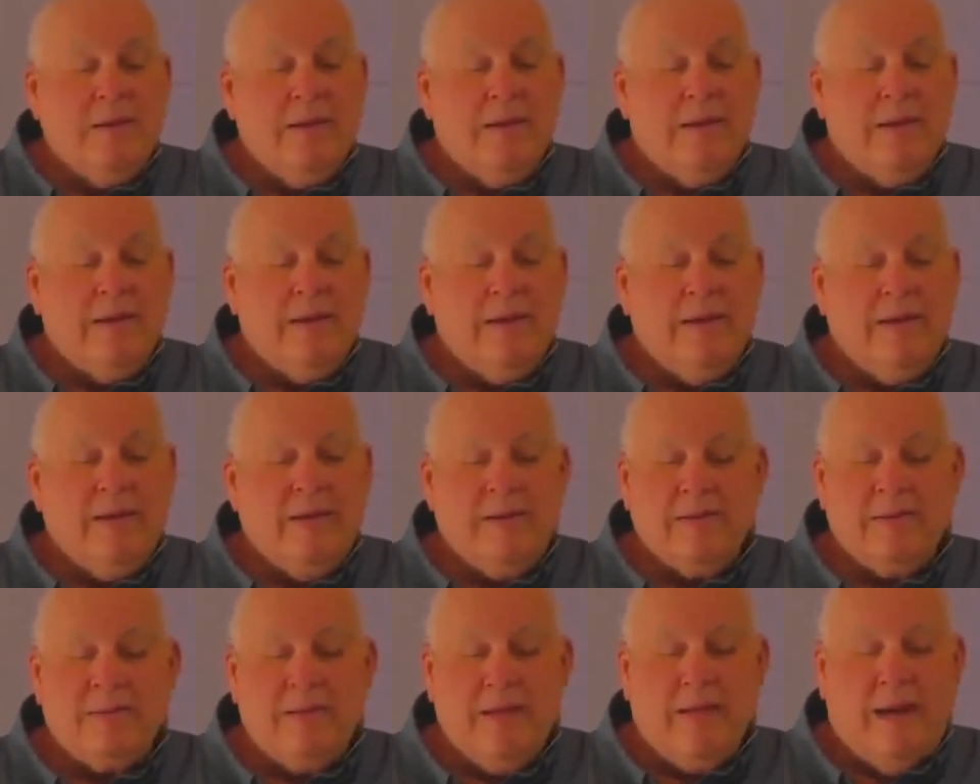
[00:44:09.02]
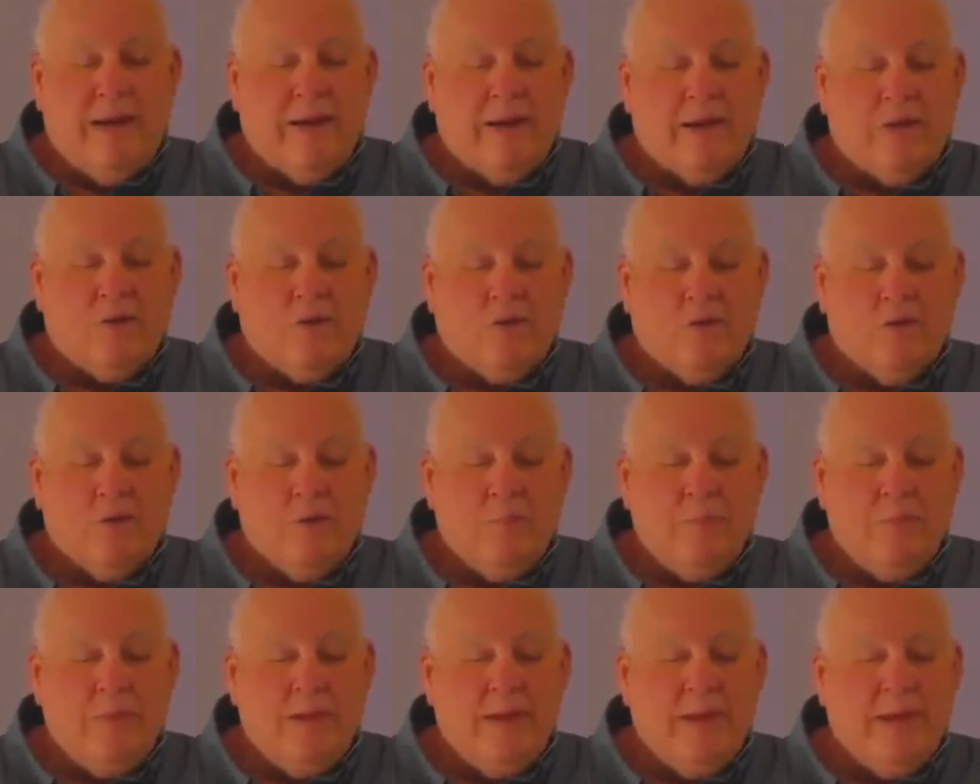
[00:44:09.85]
Again, it's not a
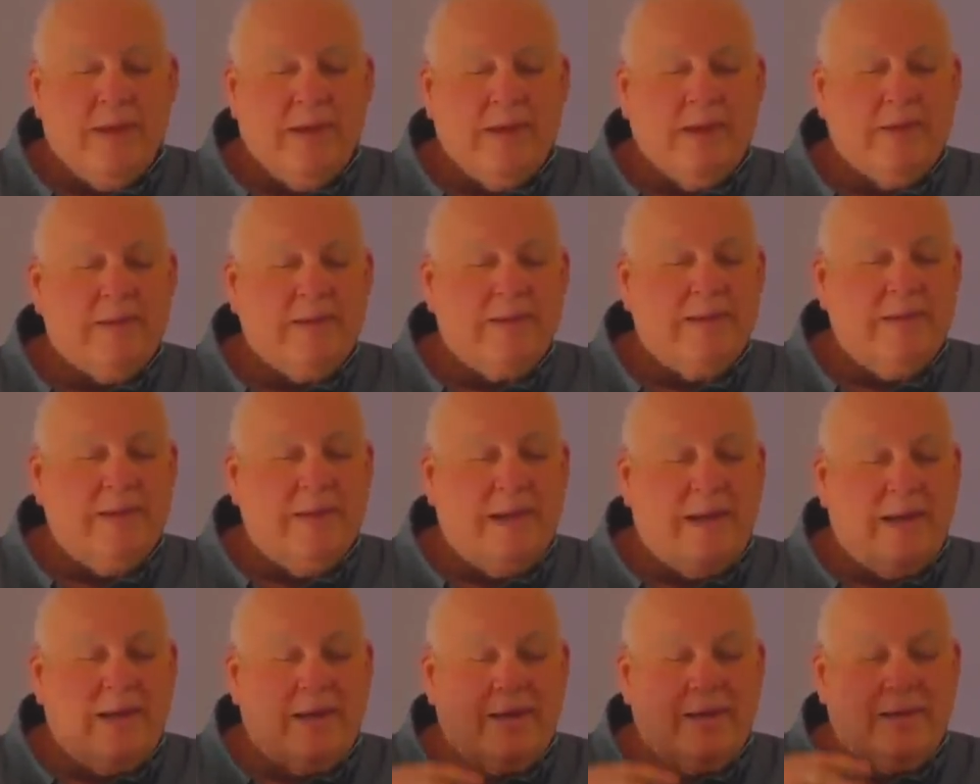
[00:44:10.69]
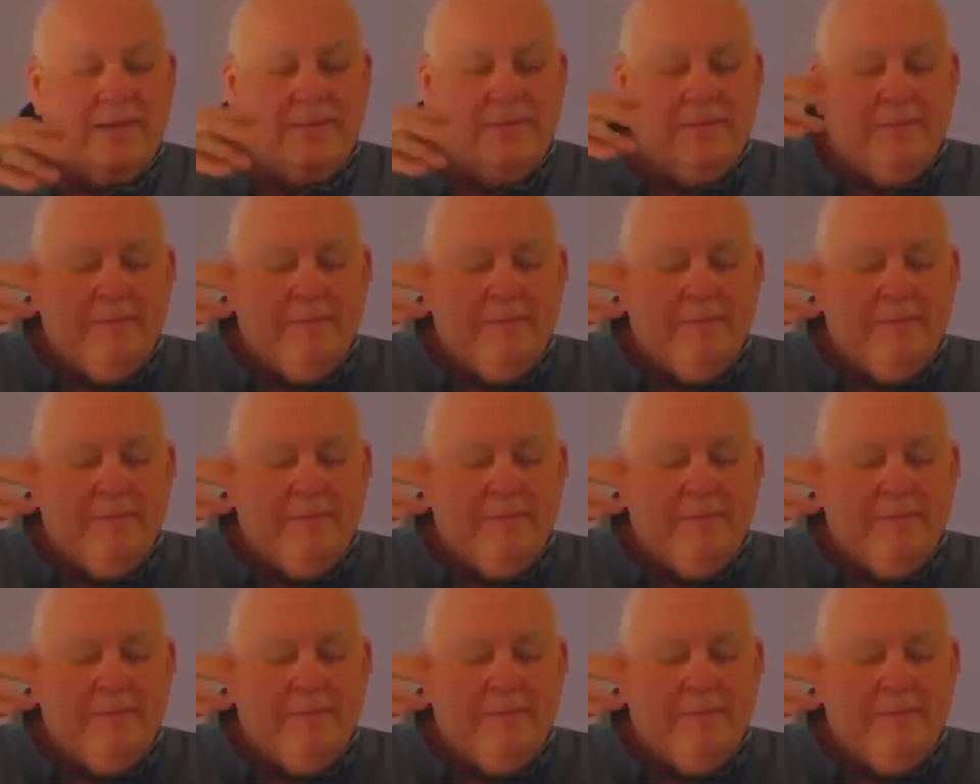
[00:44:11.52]
group thing. It's not a